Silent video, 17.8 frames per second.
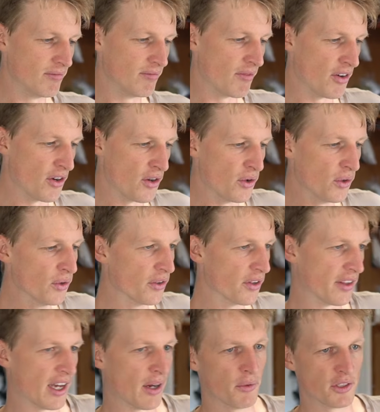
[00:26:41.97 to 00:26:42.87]
knew
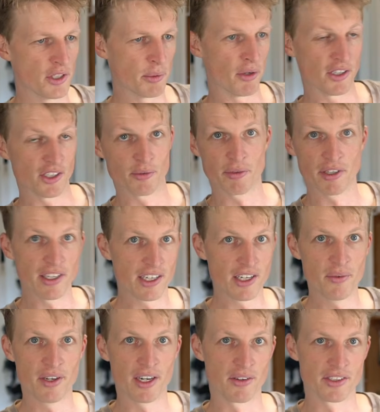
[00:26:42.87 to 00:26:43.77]
that that was a
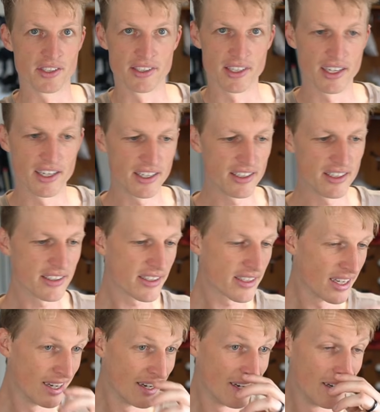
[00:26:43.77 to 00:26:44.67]
possibility when I was designing
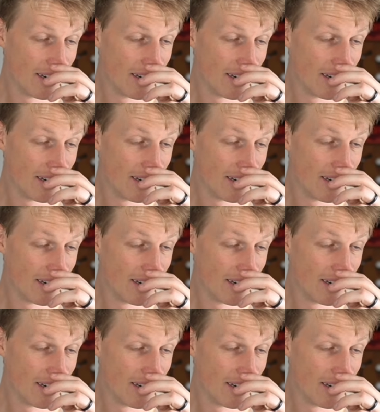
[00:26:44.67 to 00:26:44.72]
this.